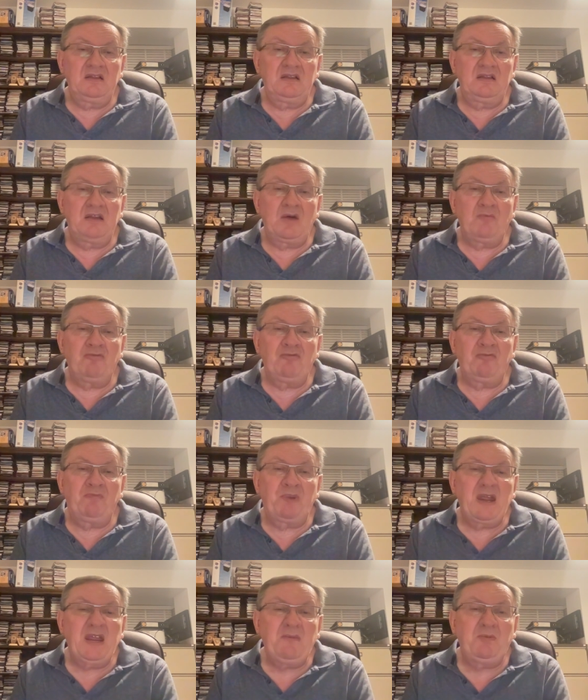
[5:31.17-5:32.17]
The number of
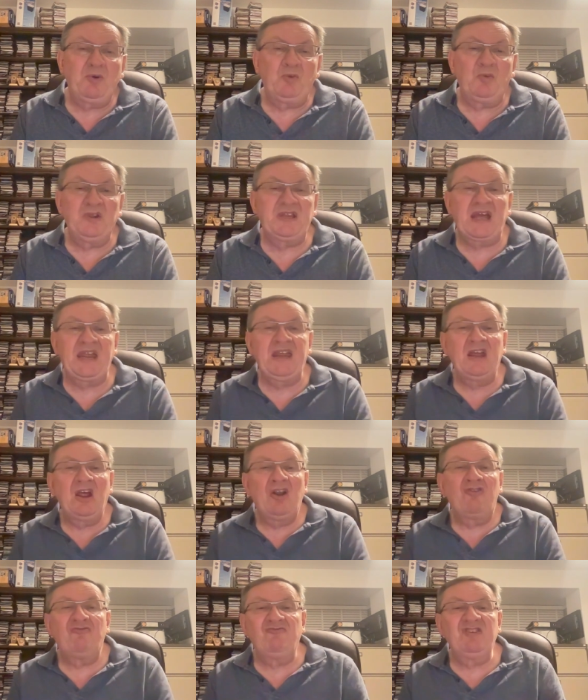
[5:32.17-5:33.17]
people with a
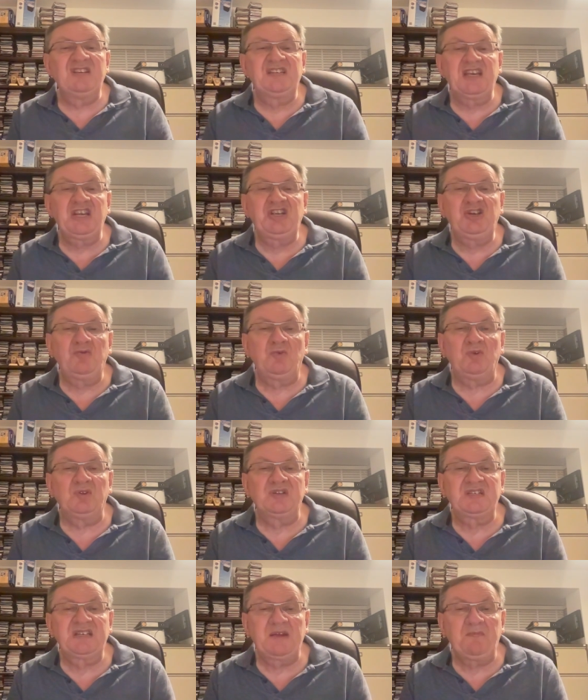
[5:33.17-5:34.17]

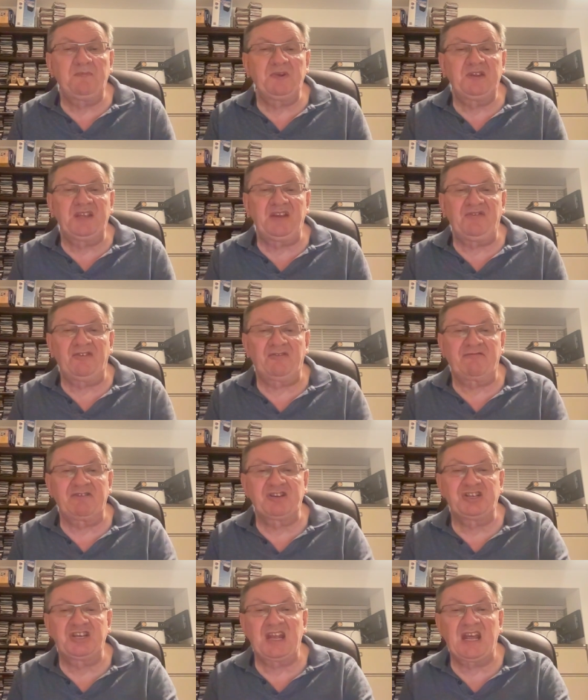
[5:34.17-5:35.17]
residual sympathy for
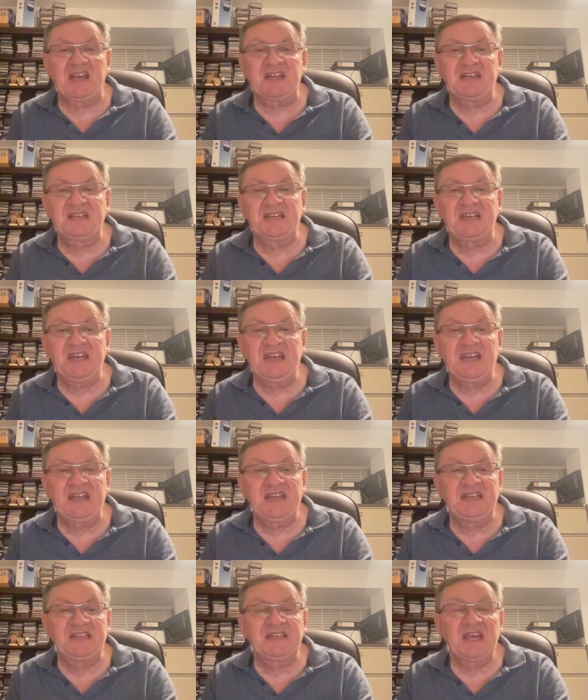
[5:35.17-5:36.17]
Christianity
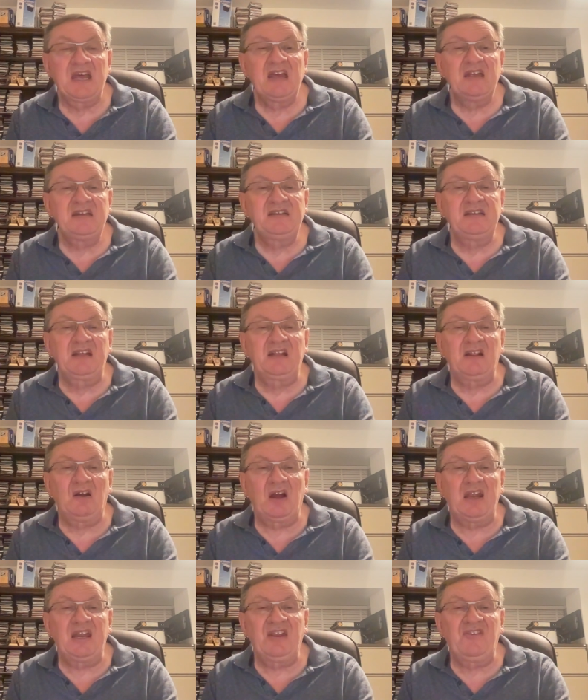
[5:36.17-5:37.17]
is
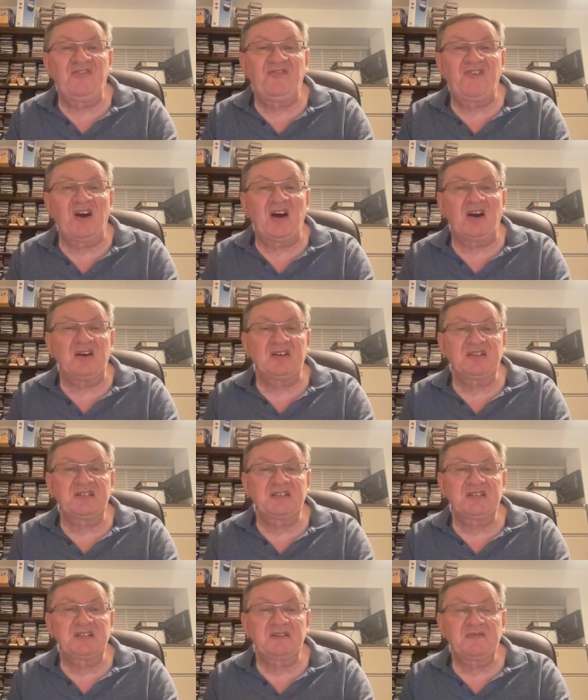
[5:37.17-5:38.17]
declining
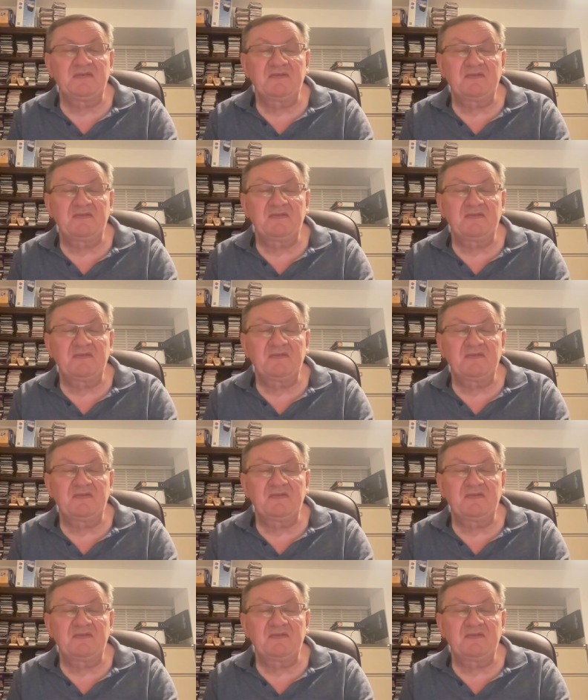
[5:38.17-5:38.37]
fast